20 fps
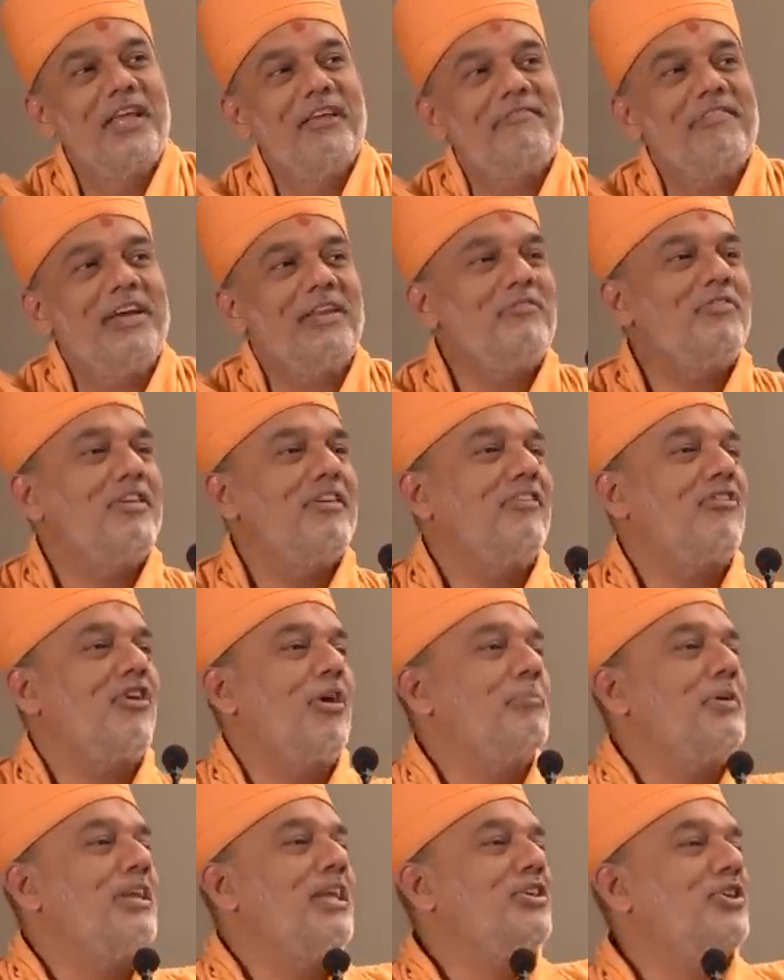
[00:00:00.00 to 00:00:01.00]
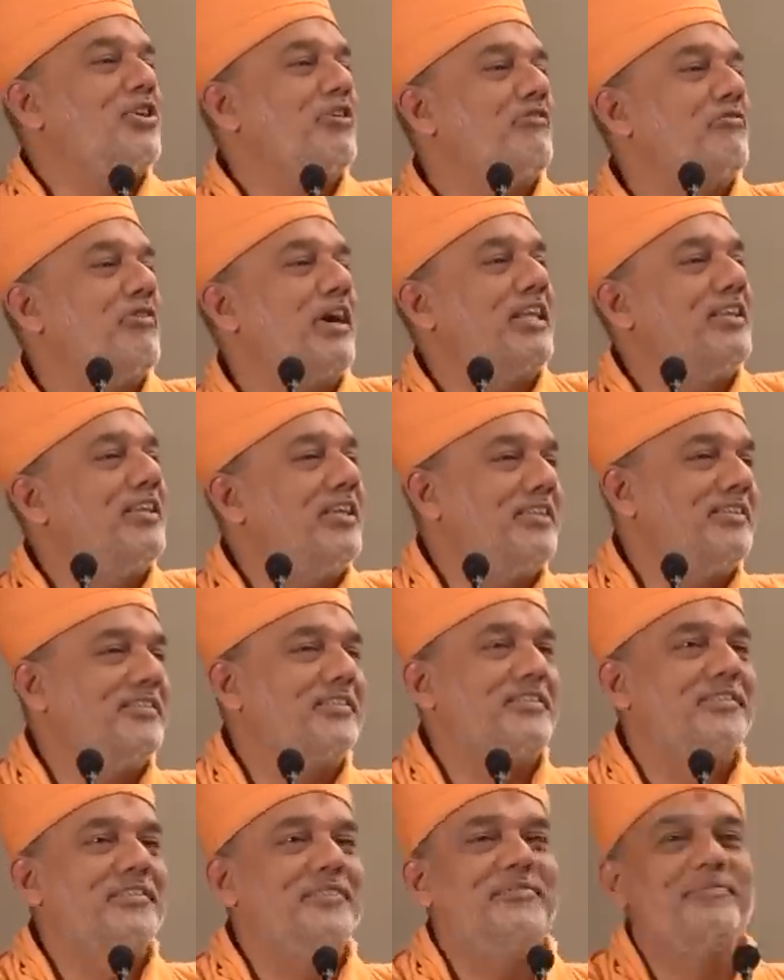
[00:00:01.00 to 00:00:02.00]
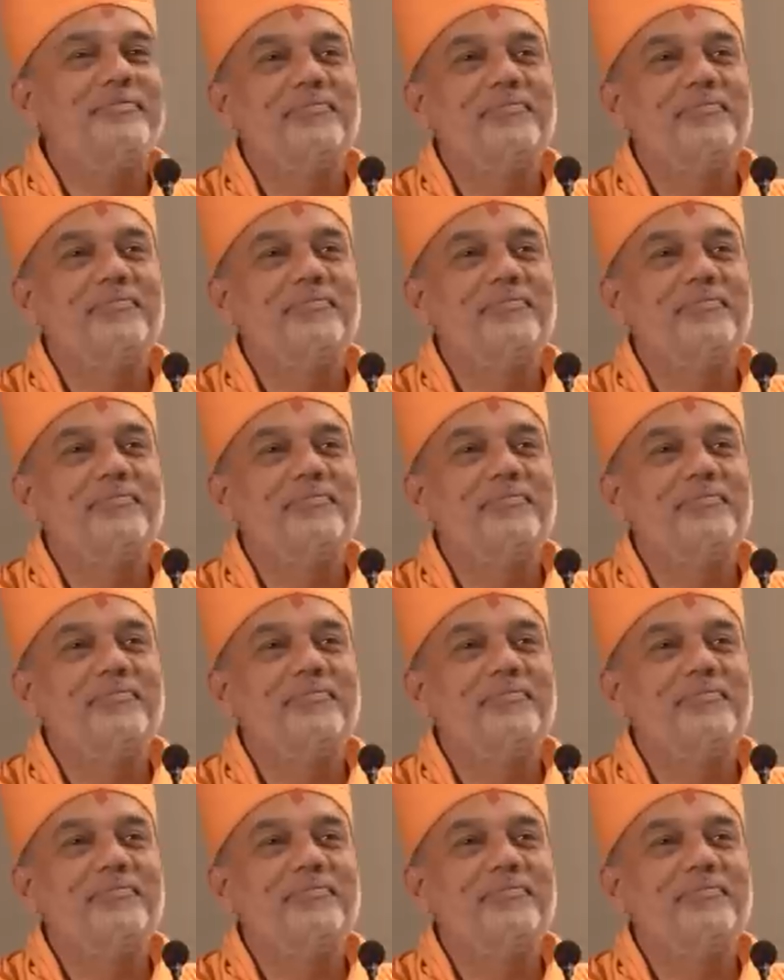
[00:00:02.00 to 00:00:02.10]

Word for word: When we are combination of five things.